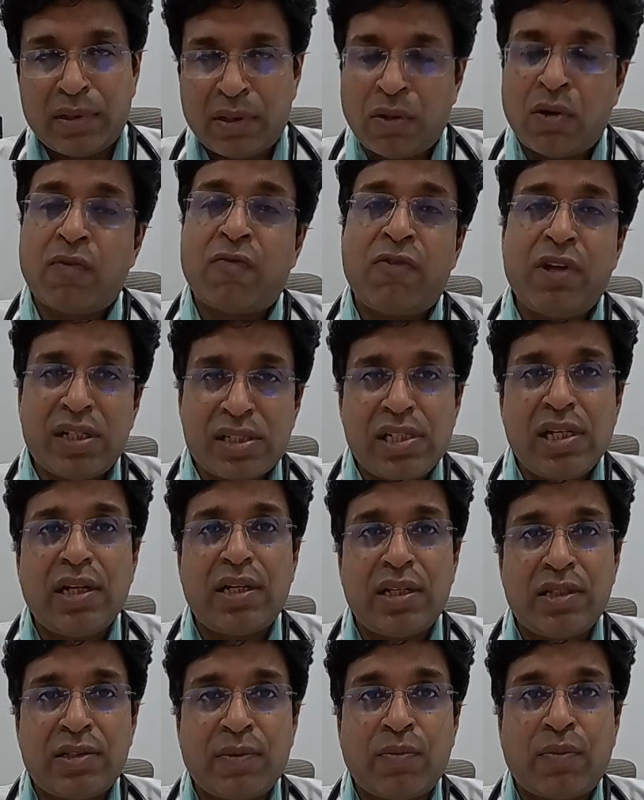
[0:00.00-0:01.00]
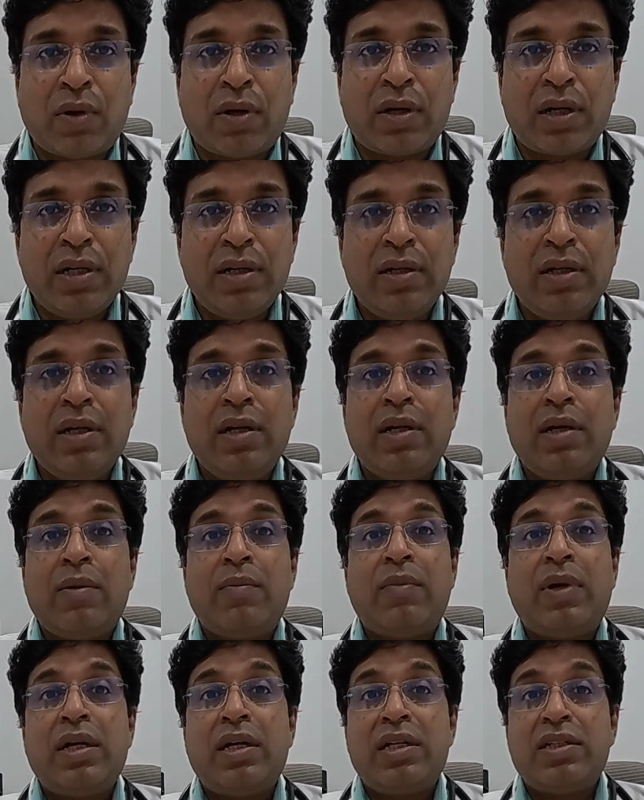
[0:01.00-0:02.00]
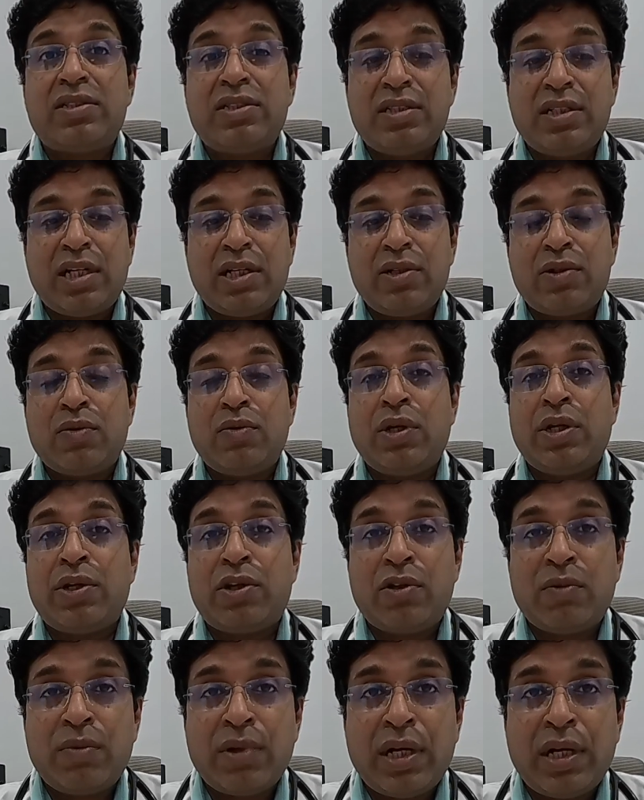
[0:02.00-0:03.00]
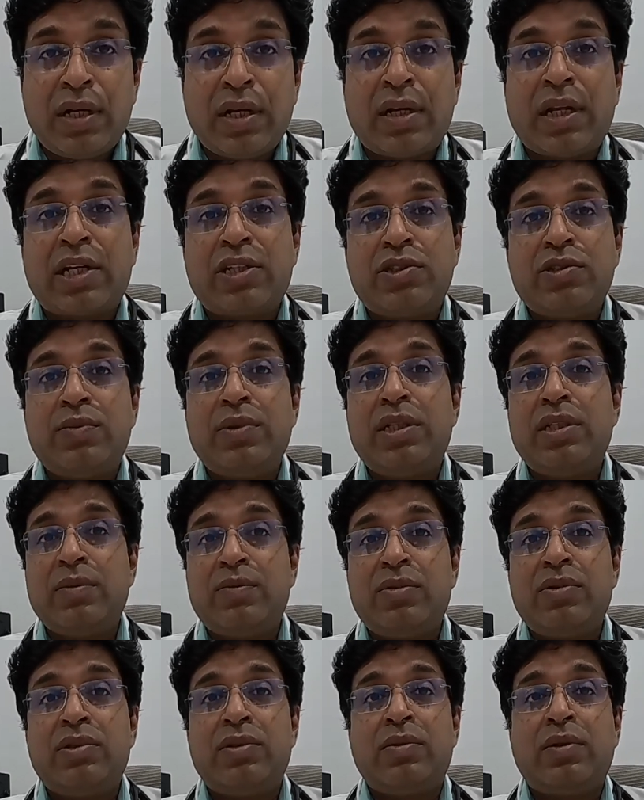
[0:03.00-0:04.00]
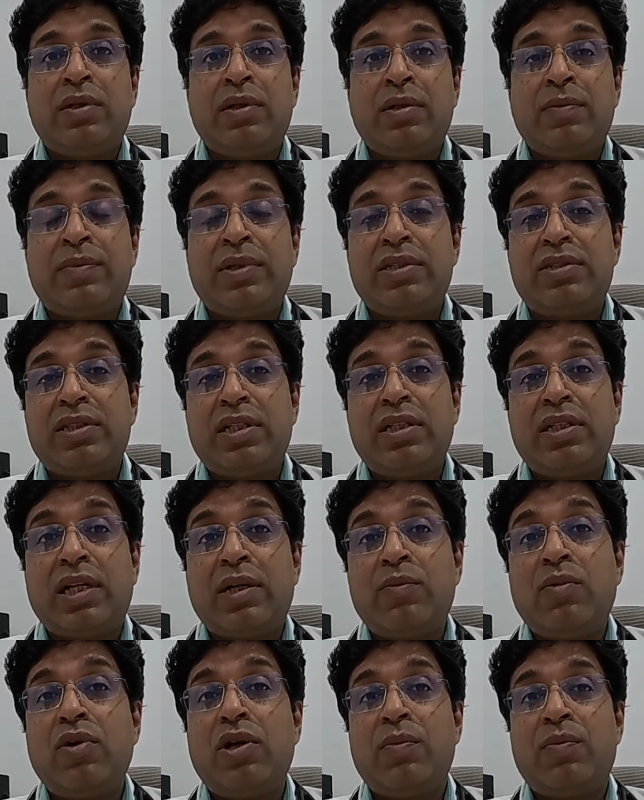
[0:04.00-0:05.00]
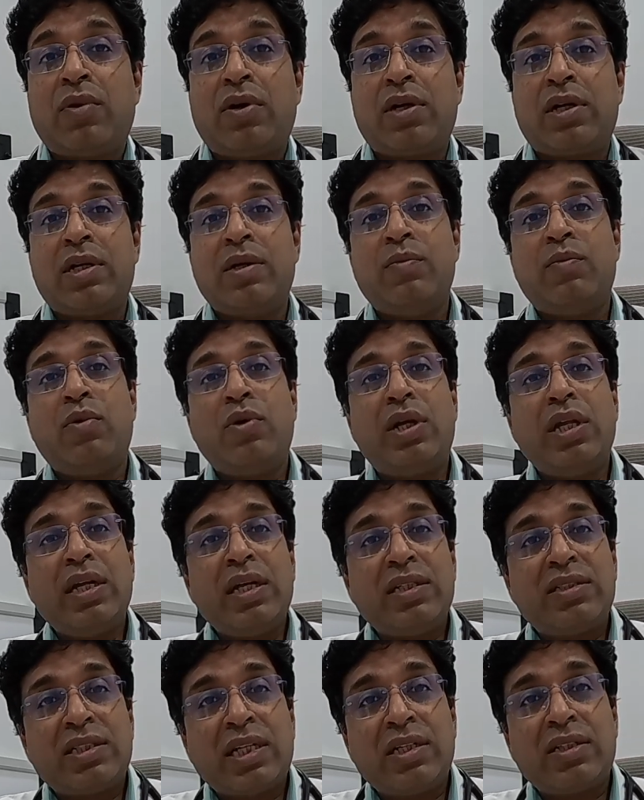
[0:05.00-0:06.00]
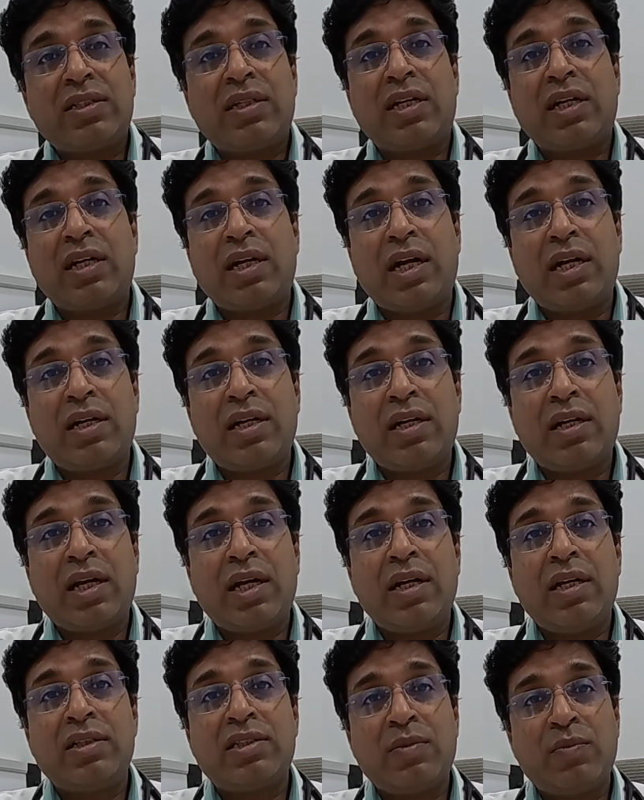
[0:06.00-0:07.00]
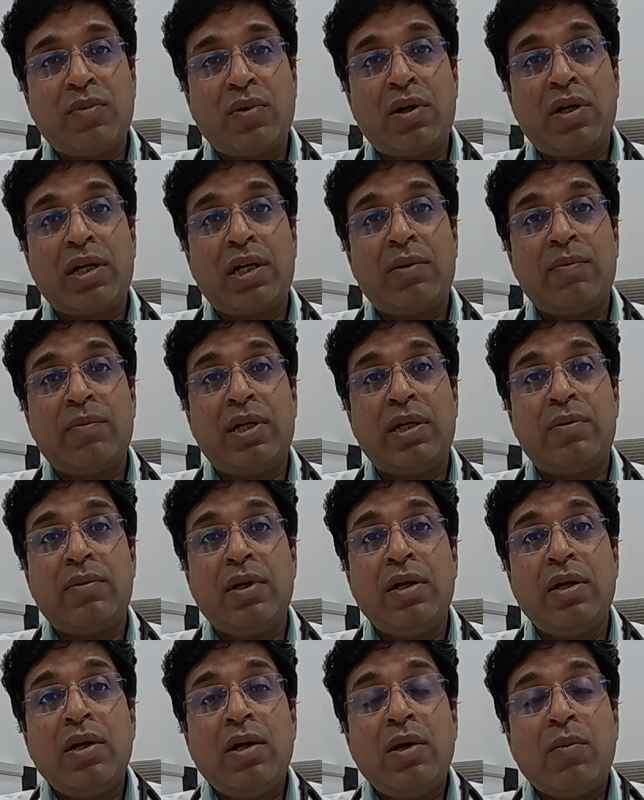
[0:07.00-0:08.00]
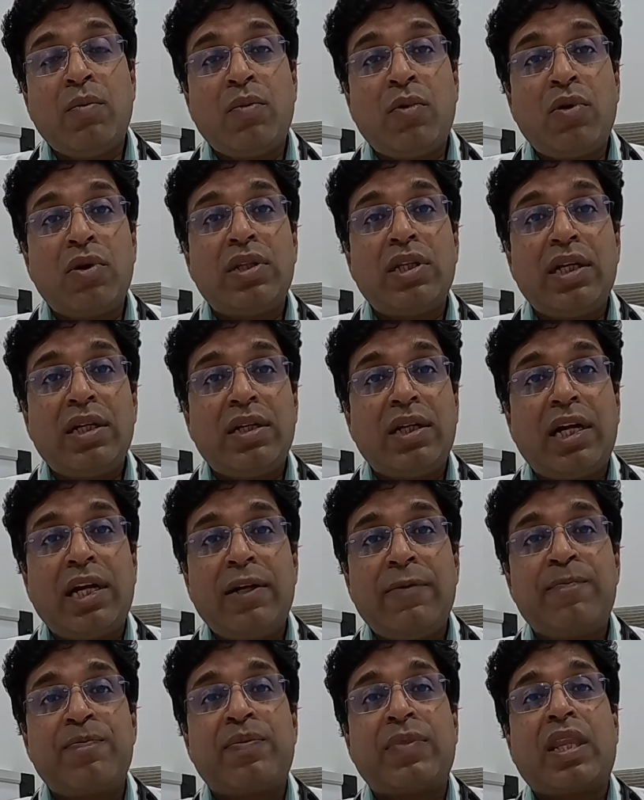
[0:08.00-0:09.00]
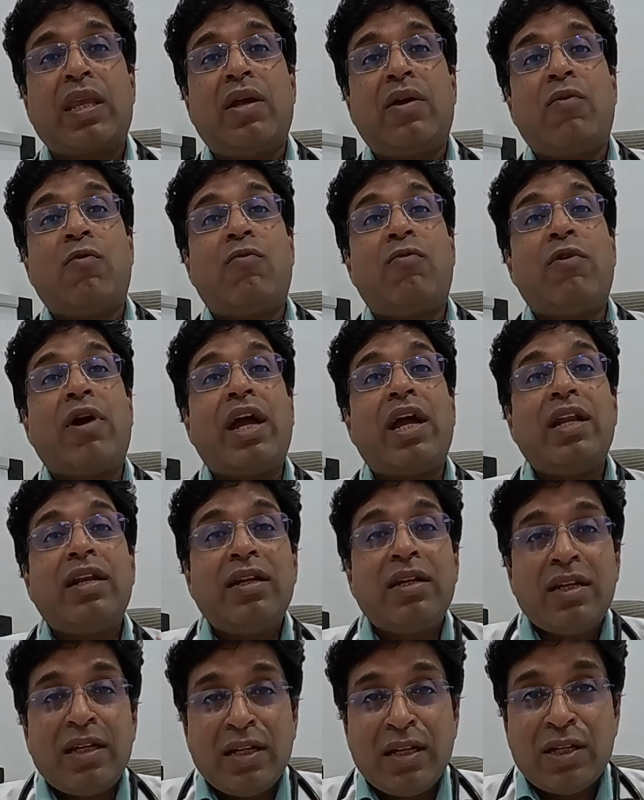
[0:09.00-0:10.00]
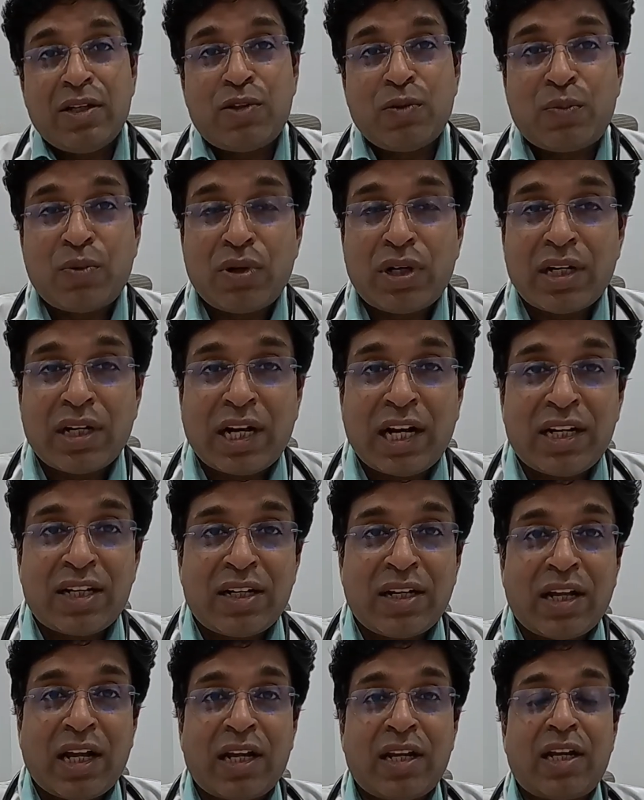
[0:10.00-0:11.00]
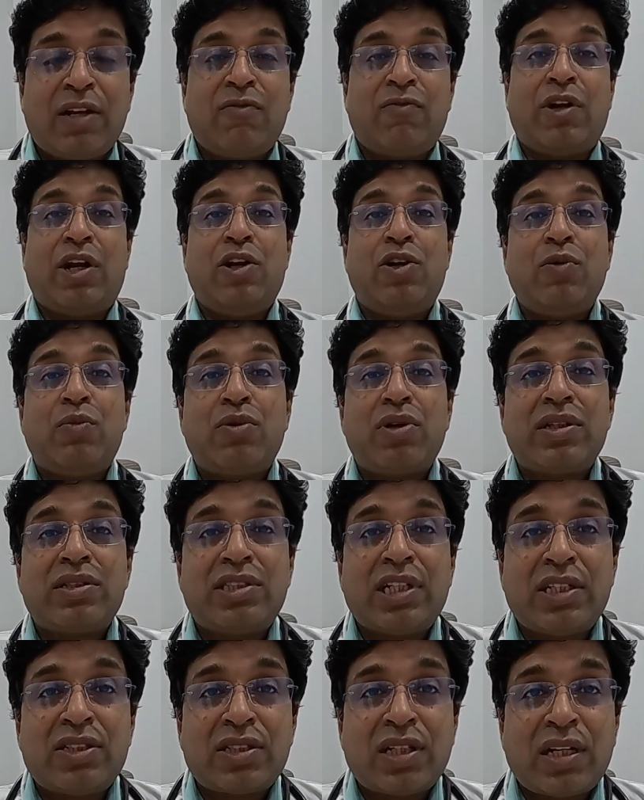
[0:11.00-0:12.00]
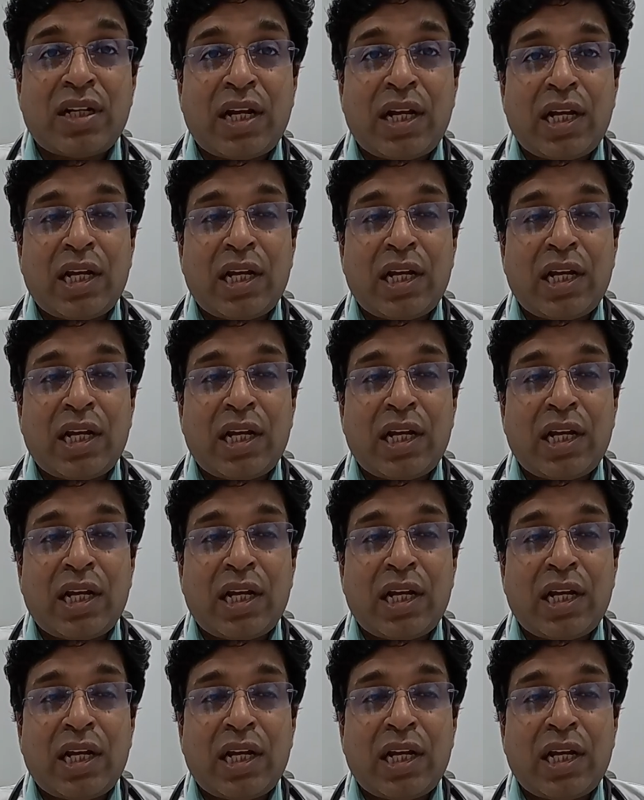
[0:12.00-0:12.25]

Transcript: Obviously it is important, but decision to intubate and extubate the patient are more important. Putting a central line, arterial line is important, but more than that, when to put an arterial line and when to put a central line